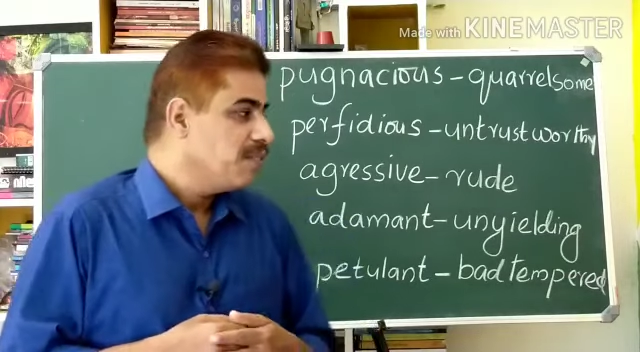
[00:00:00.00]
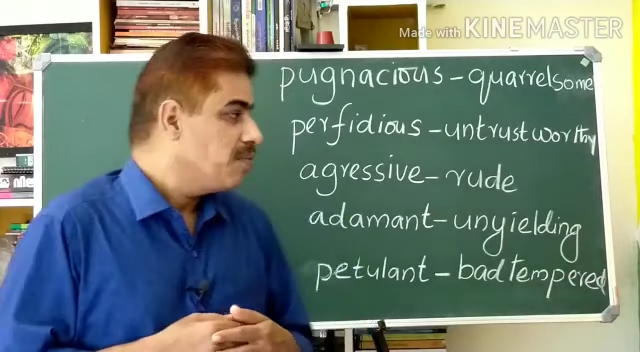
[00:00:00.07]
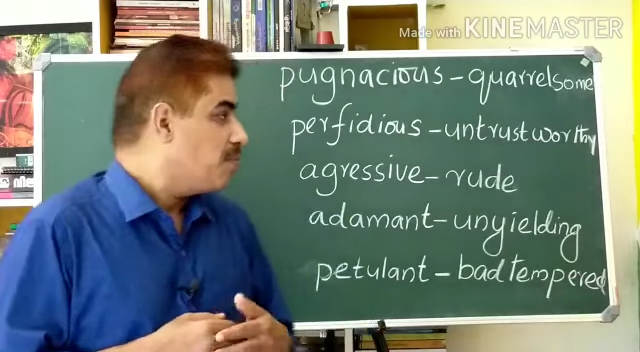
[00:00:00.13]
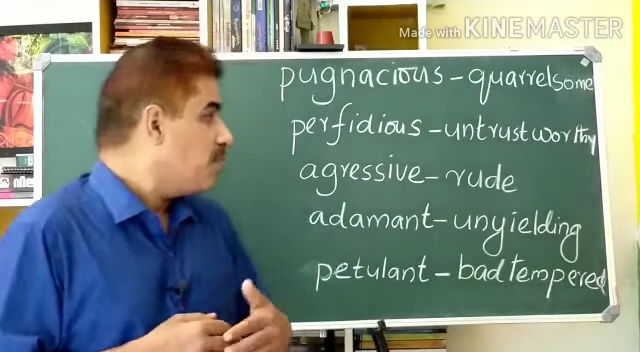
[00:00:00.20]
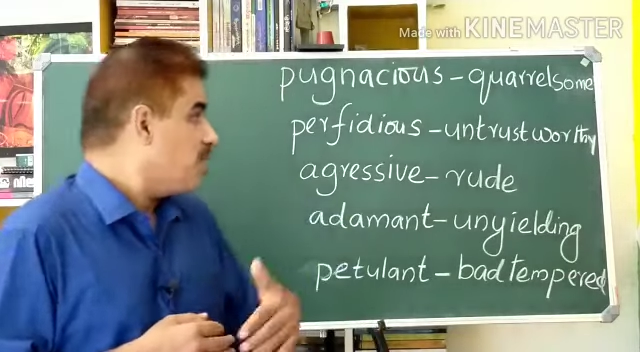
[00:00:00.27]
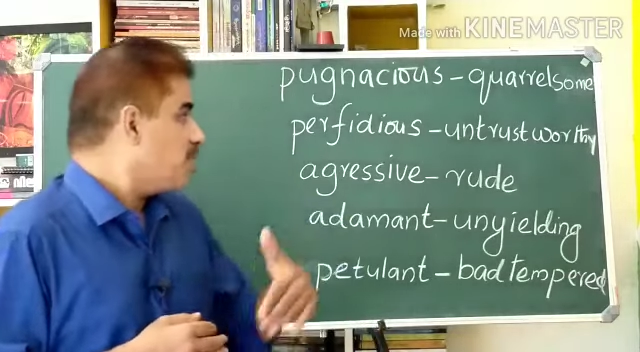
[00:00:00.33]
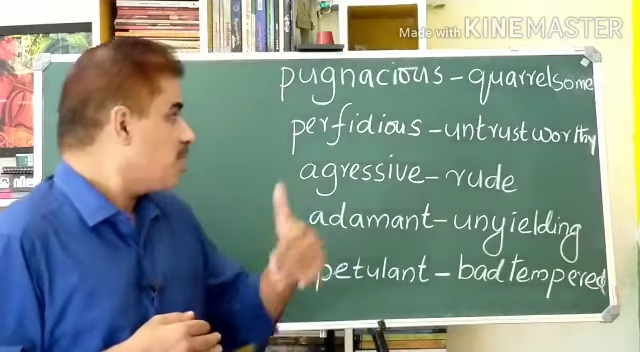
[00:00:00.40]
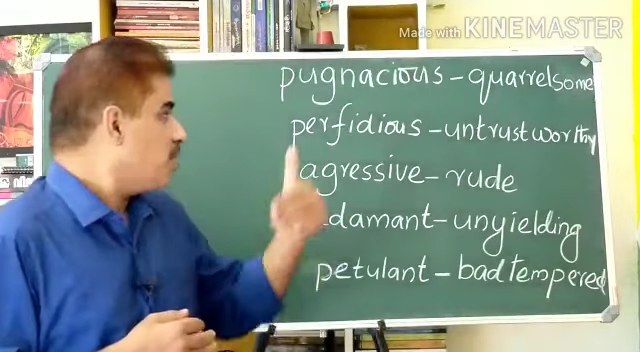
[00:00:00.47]

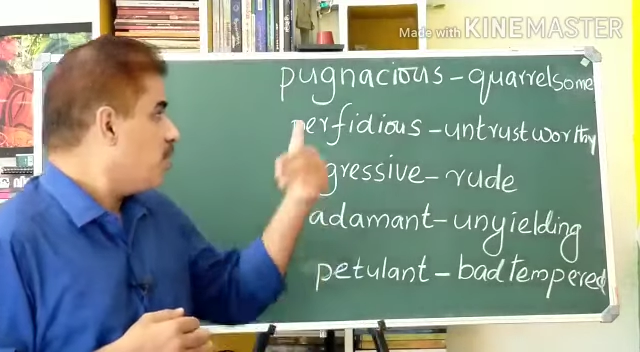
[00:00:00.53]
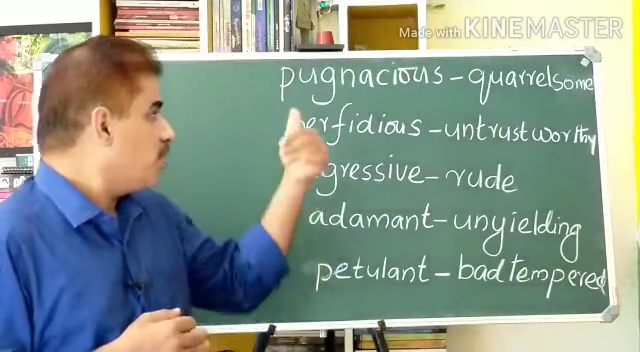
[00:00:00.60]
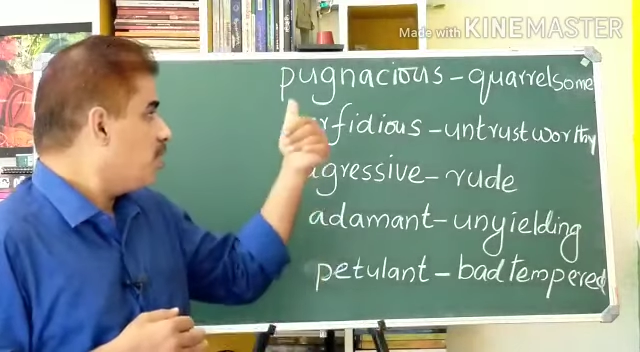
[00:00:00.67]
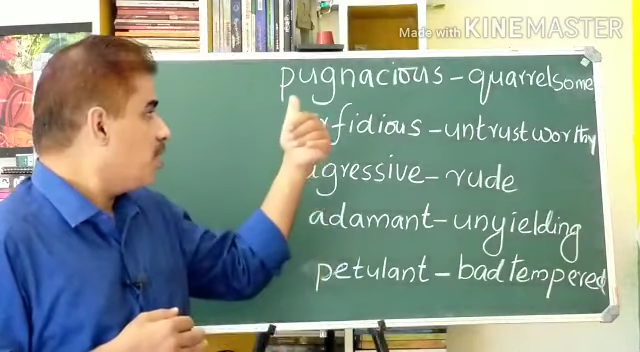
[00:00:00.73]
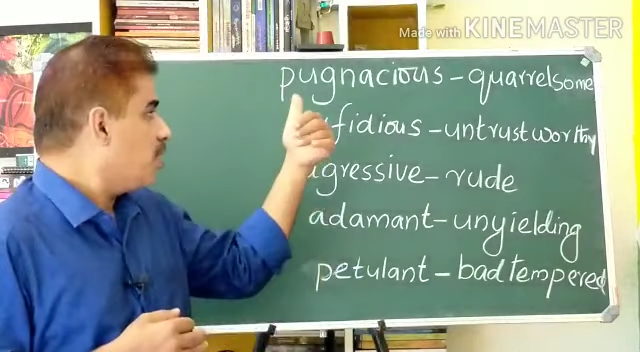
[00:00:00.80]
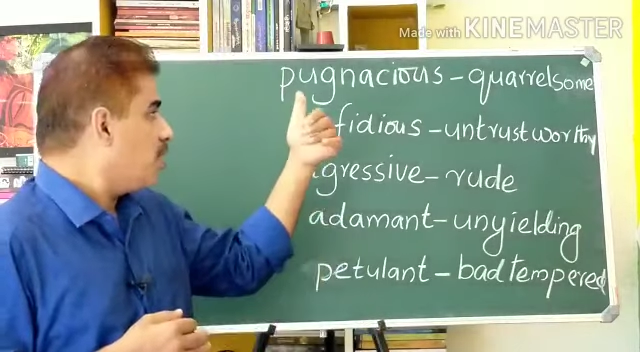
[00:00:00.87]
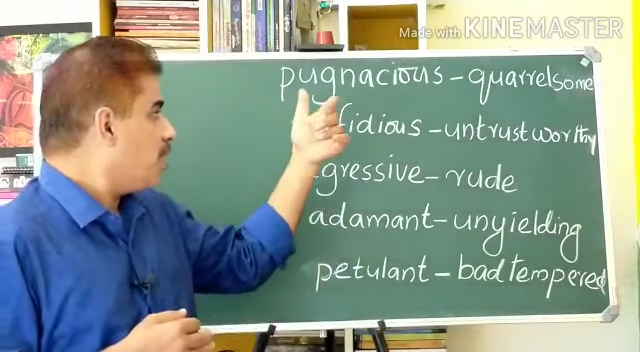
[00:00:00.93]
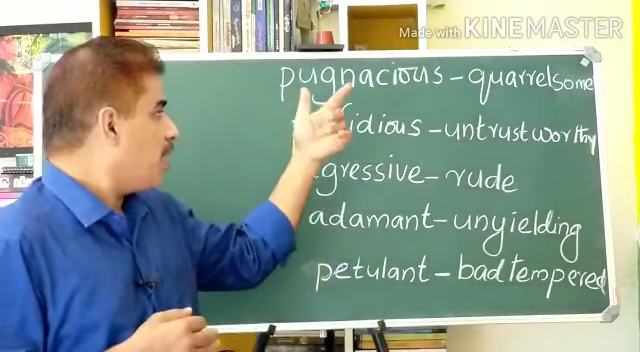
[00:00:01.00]
First
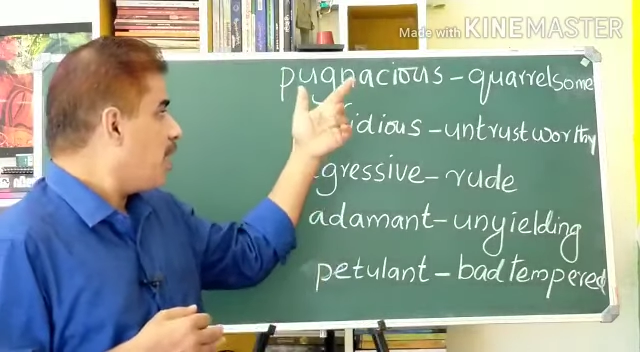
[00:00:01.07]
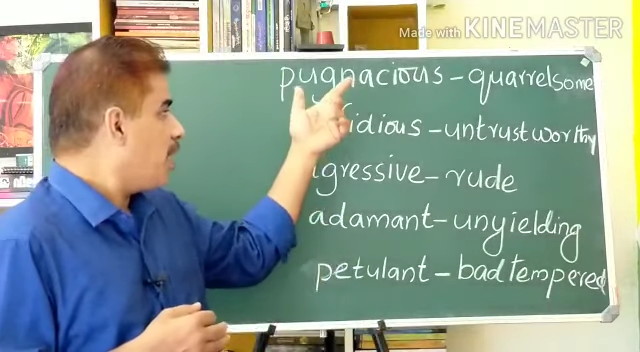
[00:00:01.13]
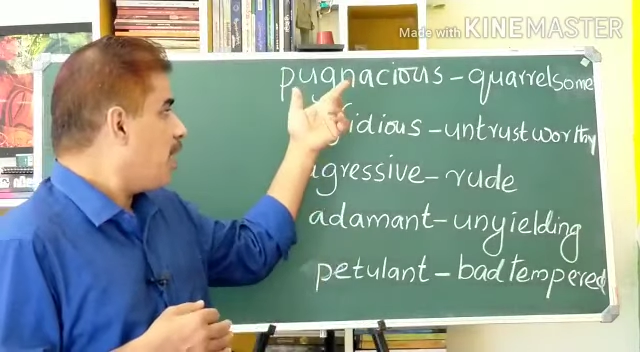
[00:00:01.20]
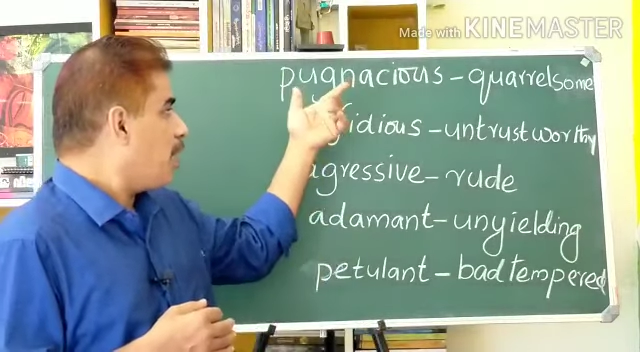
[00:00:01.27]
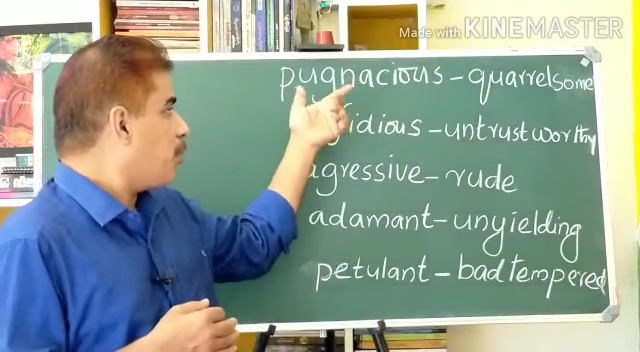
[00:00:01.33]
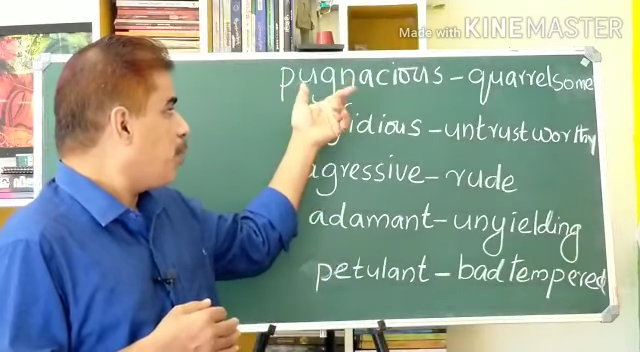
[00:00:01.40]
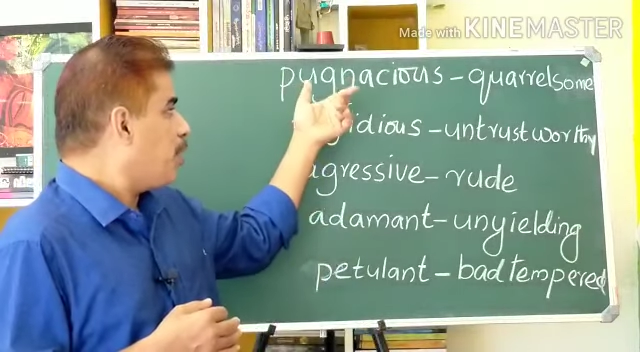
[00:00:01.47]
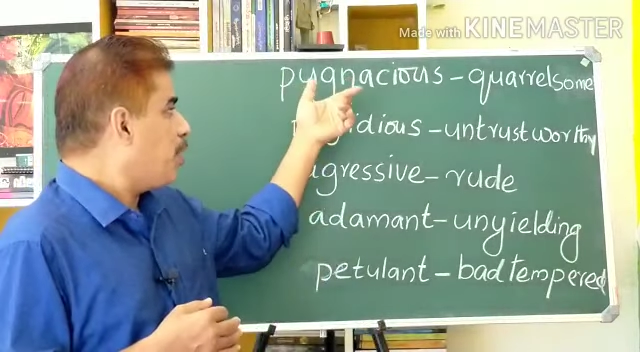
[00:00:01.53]
word,
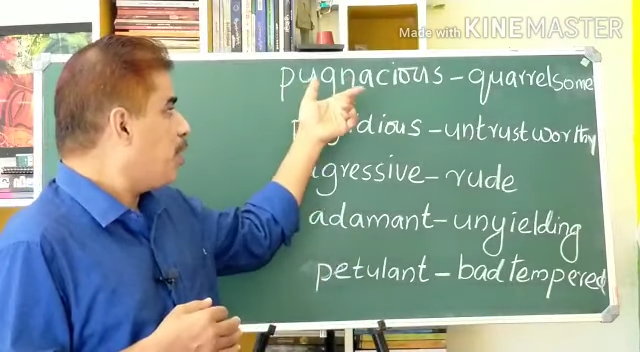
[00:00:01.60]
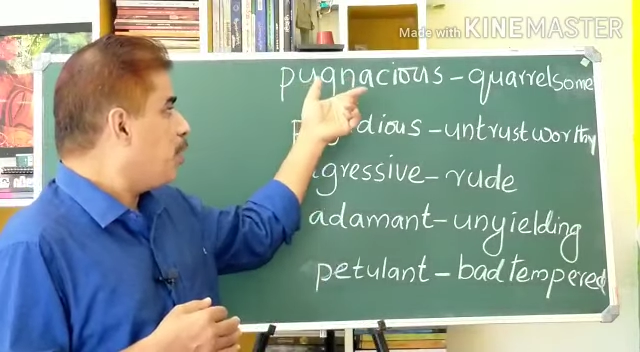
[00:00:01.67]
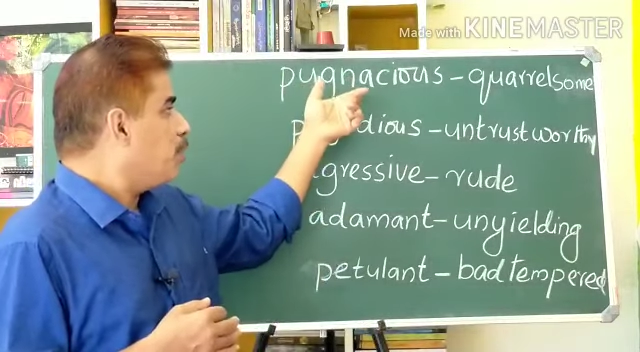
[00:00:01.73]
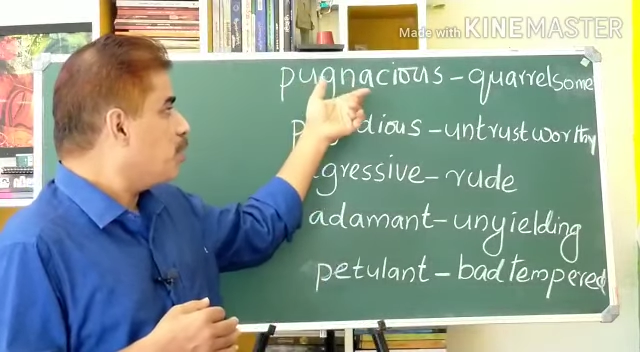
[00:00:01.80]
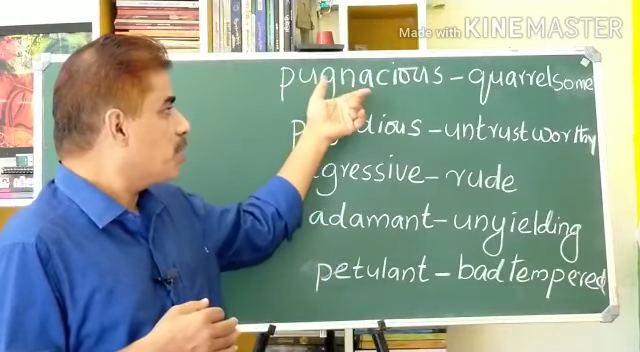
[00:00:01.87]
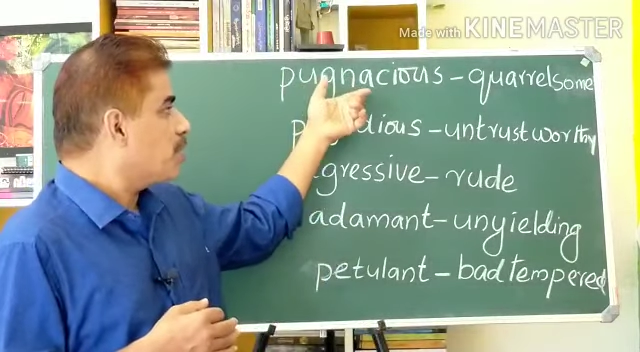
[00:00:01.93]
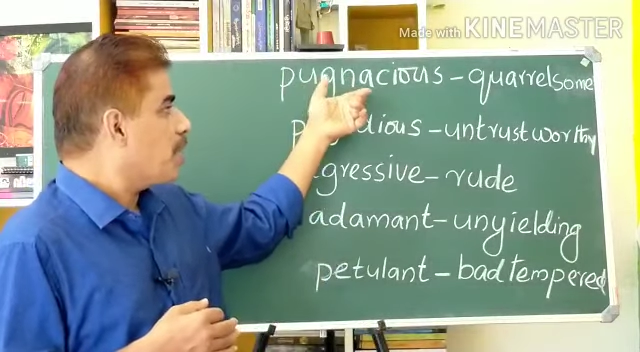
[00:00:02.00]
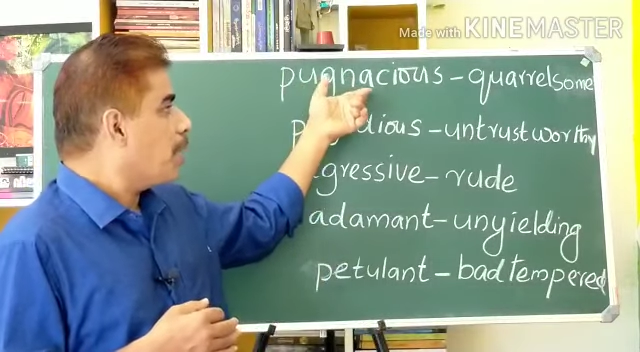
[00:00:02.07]
let me
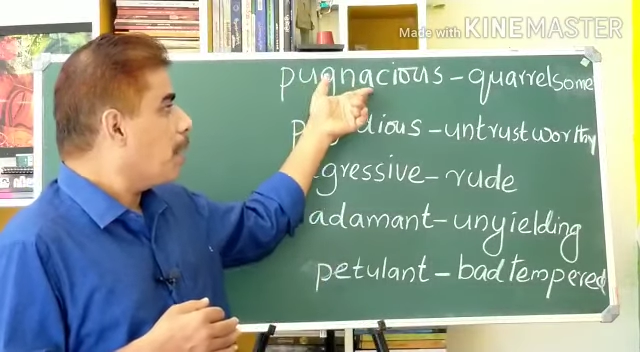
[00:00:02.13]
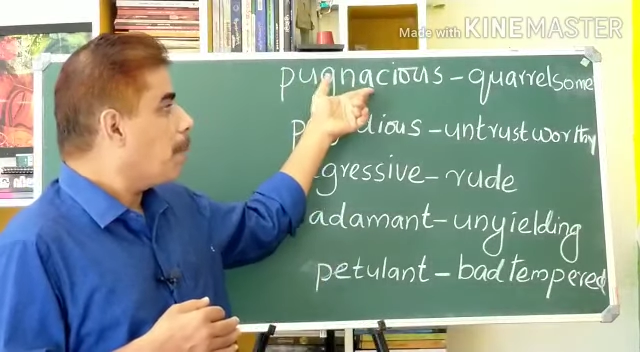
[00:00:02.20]
introduce